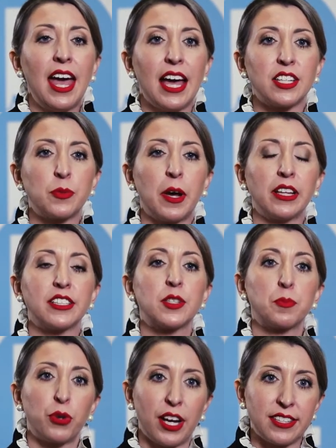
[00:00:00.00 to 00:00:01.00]
as well as
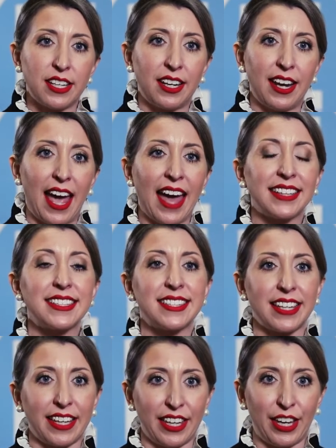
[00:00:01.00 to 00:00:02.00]
President and
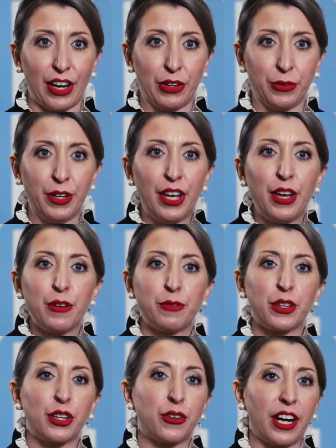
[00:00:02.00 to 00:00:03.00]
CEO
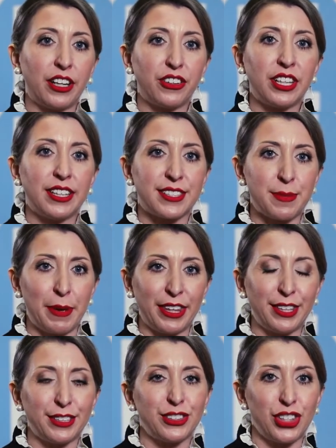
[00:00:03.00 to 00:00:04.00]
for the Greater
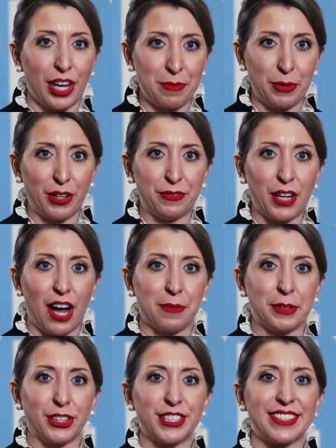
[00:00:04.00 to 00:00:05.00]
Elizabeth Chamber of
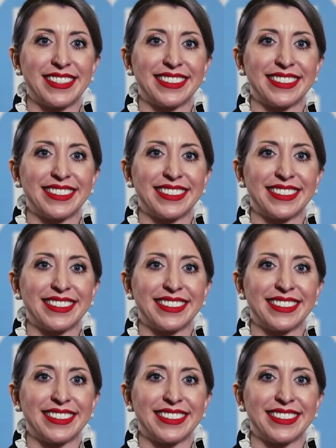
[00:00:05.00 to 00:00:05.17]
Commerce.